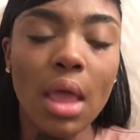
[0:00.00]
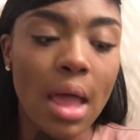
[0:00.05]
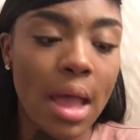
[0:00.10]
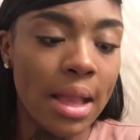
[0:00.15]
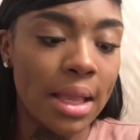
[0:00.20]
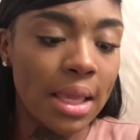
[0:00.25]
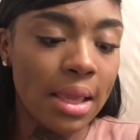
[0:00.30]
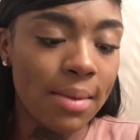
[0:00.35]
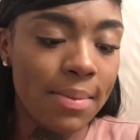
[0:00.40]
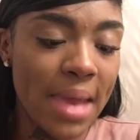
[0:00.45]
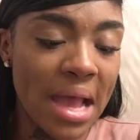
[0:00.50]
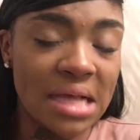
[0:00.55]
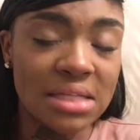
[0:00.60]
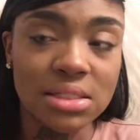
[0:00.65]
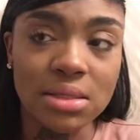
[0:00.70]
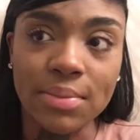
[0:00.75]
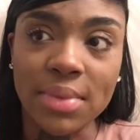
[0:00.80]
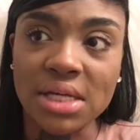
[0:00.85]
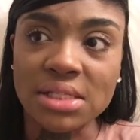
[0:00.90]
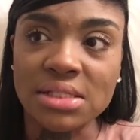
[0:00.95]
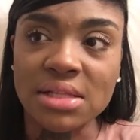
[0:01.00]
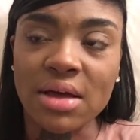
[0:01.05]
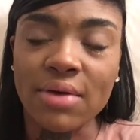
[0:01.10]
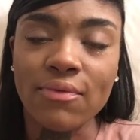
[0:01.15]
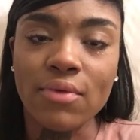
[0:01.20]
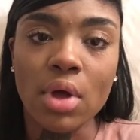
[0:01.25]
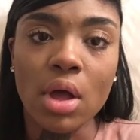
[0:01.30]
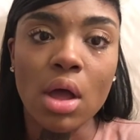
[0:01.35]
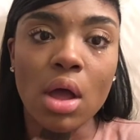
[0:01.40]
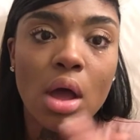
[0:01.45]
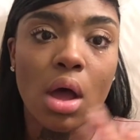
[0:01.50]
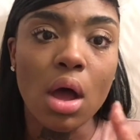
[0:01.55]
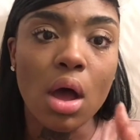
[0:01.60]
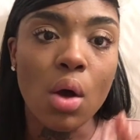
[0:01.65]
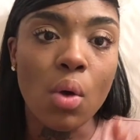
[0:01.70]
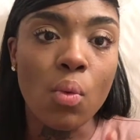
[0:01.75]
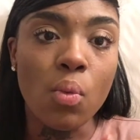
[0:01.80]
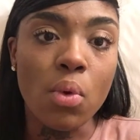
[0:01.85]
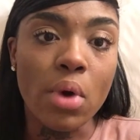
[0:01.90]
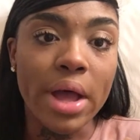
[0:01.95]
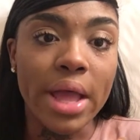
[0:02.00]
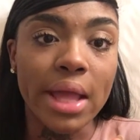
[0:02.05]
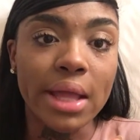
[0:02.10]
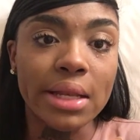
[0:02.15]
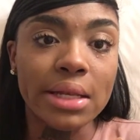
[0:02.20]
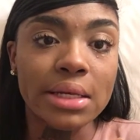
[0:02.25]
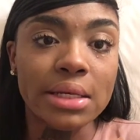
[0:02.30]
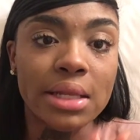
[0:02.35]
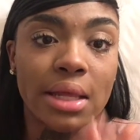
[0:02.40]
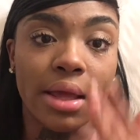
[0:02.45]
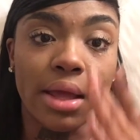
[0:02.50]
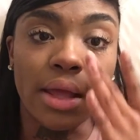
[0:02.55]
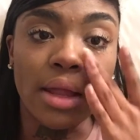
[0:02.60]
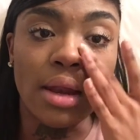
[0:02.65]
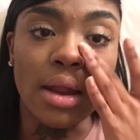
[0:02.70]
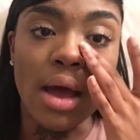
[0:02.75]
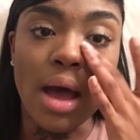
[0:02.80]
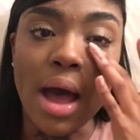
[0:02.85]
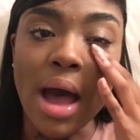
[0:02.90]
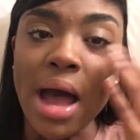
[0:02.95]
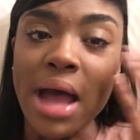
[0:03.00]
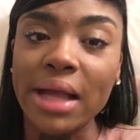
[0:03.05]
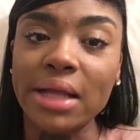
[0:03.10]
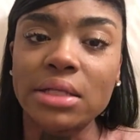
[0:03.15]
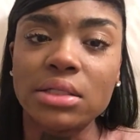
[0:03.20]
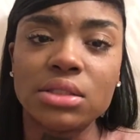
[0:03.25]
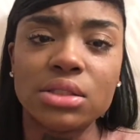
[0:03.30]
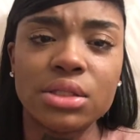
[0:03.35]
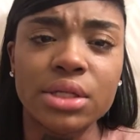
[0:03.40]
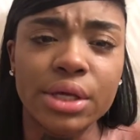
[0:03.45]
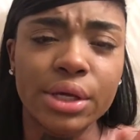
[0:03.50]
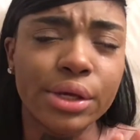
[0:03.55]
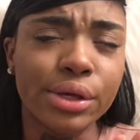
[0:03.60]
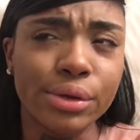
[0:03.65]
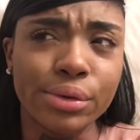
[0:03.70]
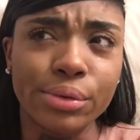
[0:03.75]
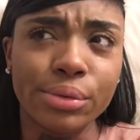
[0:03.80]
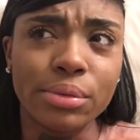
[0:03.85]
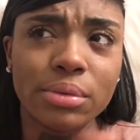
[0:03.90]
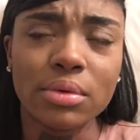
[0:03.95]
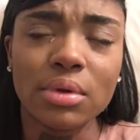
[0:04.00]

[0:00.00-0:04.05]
I keep asking myself, what did I do?